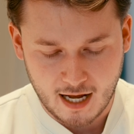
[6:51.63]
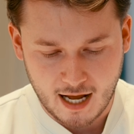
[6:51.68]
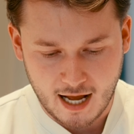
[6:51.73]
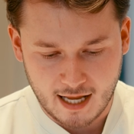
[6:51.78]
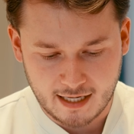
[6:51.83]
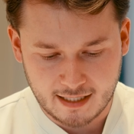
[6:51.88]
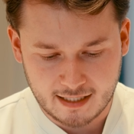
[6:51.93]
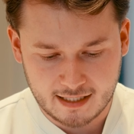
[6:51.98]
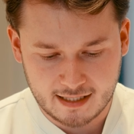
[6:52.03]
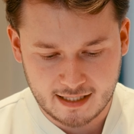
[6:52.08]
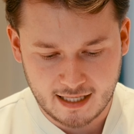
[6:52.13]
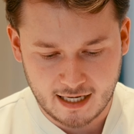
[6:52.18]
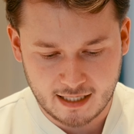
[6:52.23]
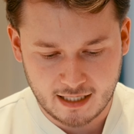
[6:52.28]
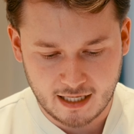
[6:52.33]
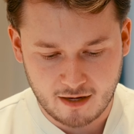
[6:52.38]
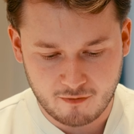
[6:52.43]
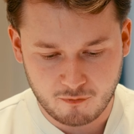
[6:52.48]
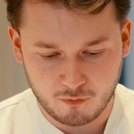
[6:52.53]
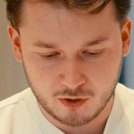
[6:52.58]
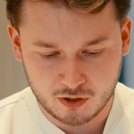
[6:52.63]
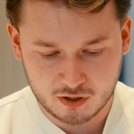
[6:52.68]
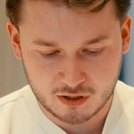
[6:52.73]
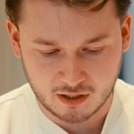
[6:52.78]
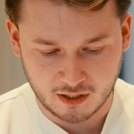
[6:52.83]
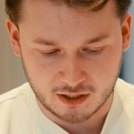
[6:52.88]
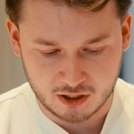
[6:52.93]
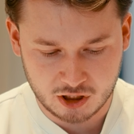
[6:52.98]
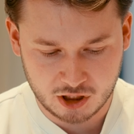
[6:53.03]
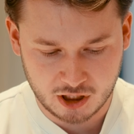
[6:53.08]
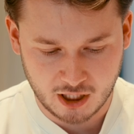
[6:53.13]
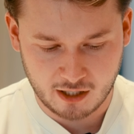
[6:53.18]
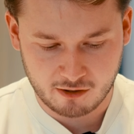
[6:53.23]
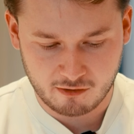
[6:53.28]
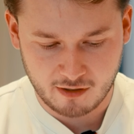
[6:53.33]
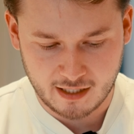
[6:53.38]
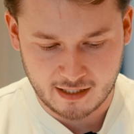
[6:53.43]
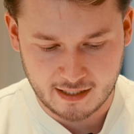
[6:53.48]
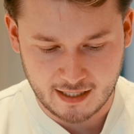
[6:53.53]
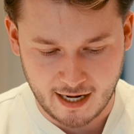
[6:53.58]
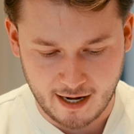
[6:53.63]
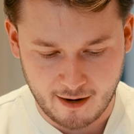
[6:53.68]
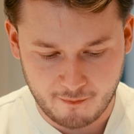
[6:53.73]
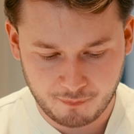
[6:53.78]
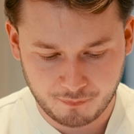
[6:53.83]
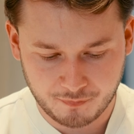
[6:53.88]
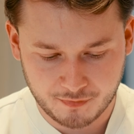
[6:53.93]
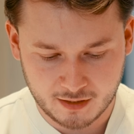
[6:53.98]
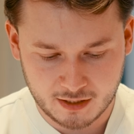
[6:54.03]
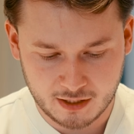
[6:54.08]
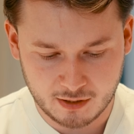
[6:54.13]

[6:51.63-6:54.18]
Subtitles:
And then if we just click generate now,